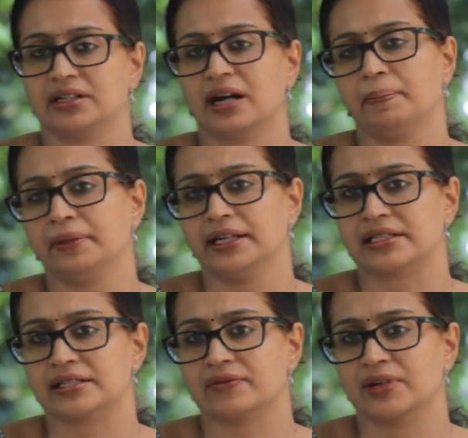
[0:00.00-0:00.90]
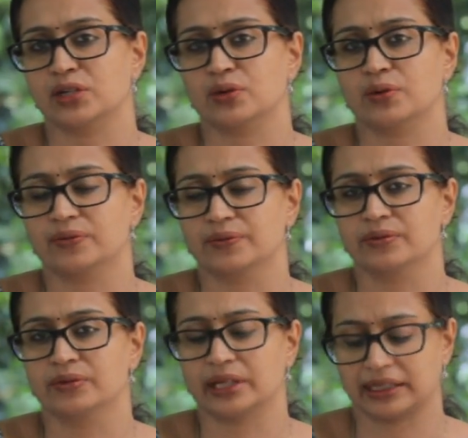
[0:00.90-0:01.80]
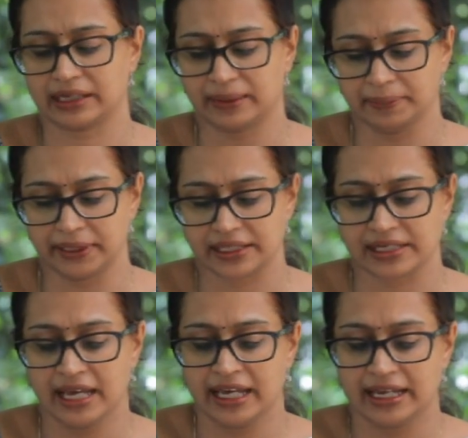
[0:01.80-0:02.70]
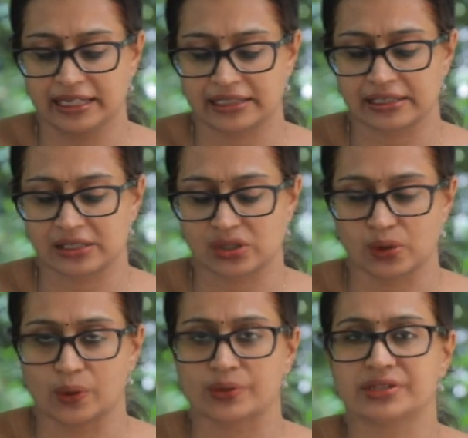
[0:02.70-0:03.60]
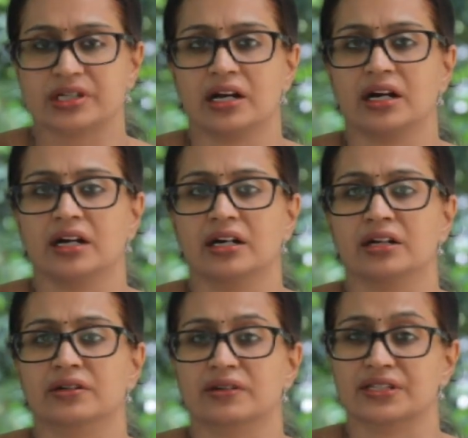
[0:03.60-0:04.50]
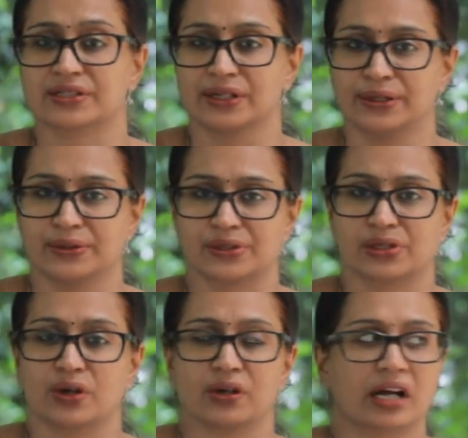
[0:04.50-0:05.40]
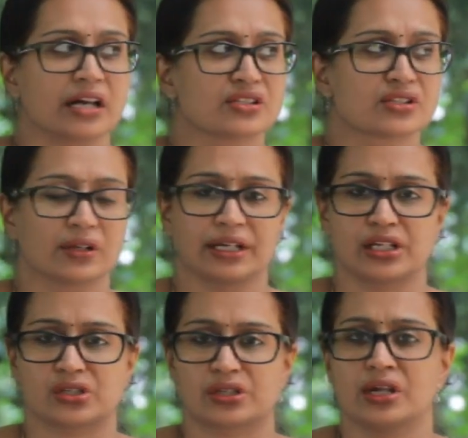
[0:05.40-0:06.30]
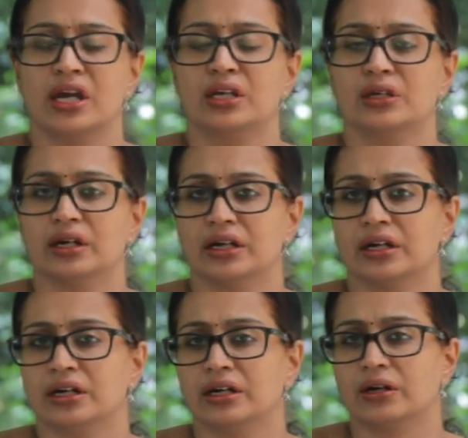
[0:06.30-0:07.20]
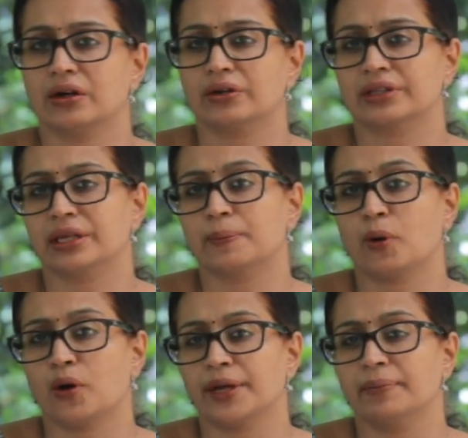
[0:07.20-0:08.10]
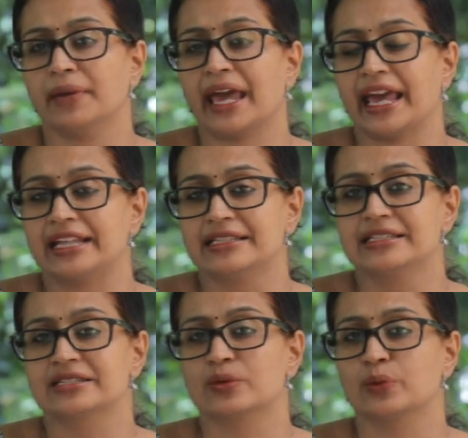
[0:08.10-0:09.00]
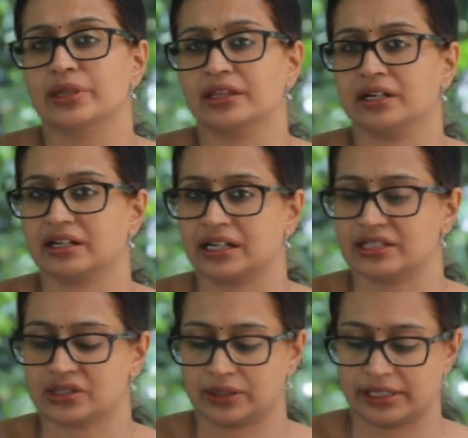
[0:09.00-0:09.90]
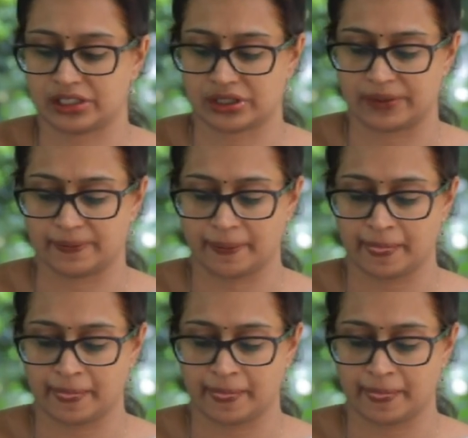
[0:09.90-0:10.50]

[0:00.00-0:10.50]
couplet, when you look at the couplet, it shows a resolution or consolation. The poem ends with a consolation